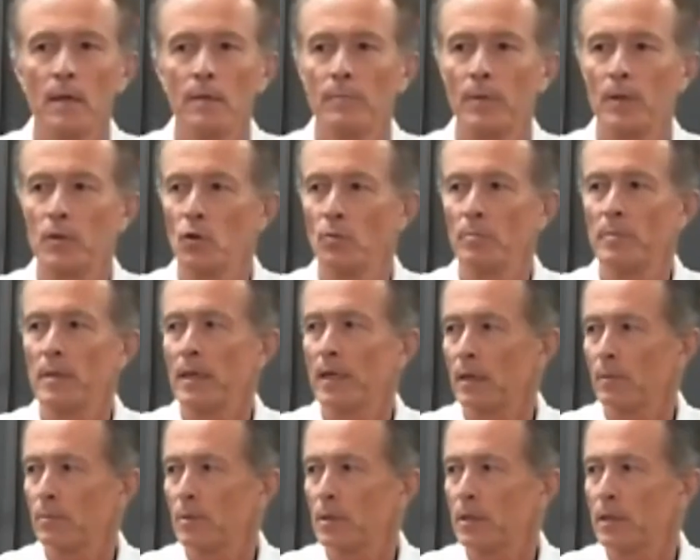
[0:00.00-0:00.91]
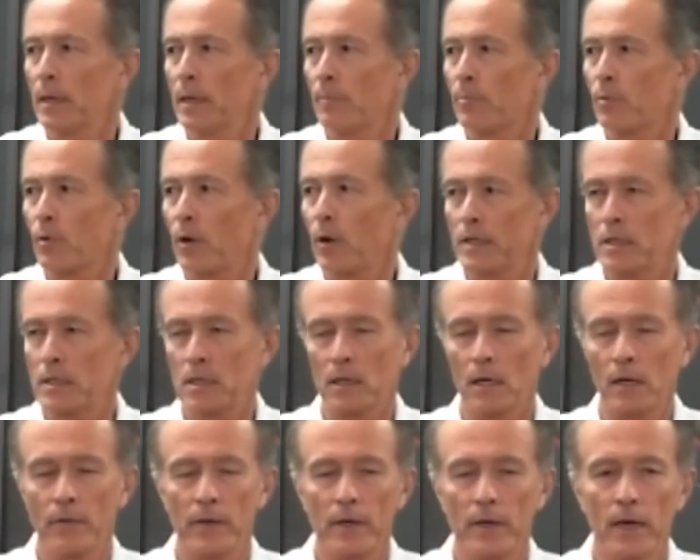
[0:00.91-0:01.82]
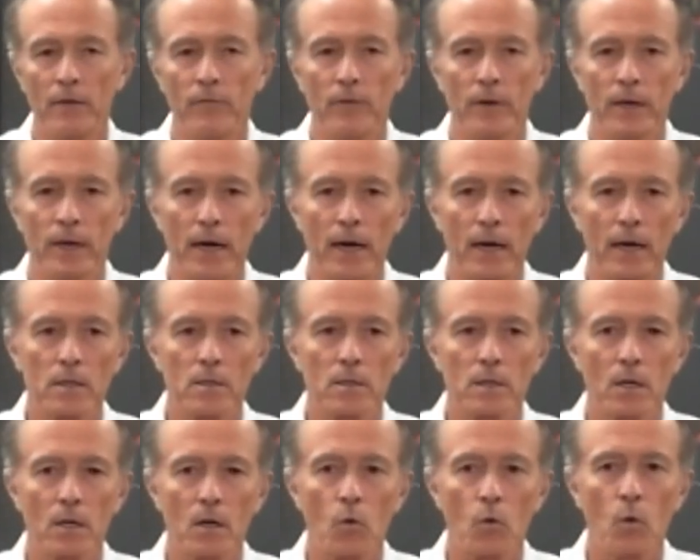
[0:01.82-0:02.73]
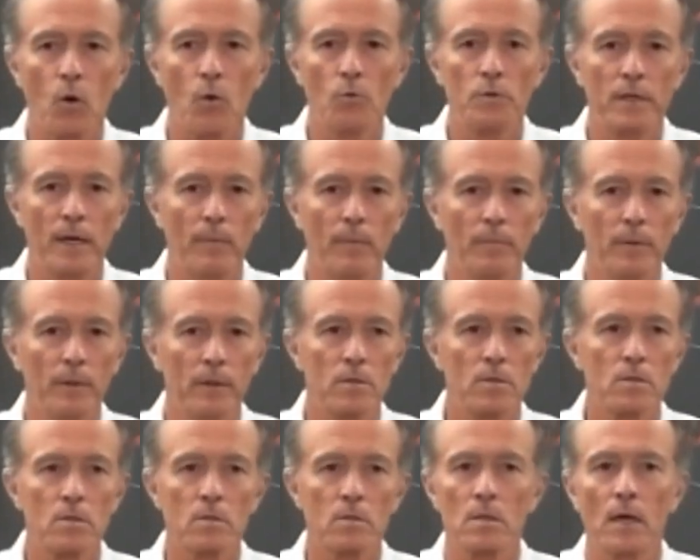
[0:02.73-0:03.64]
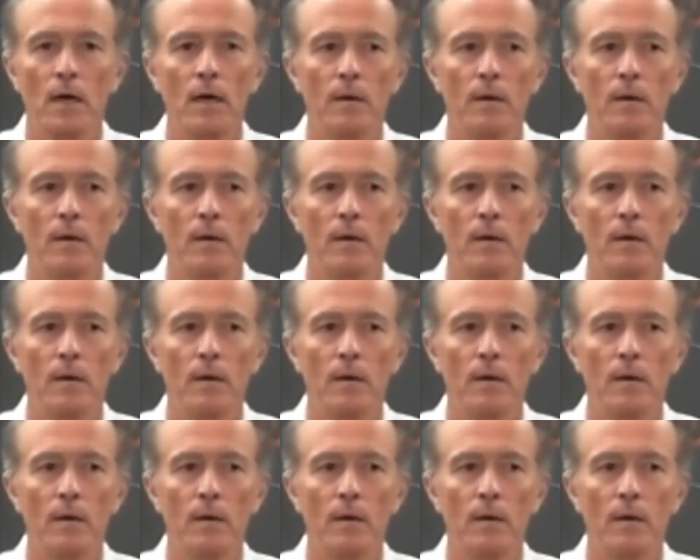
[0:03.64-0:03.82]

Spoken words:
But you'll be able to get pricing on the AVX and quote templates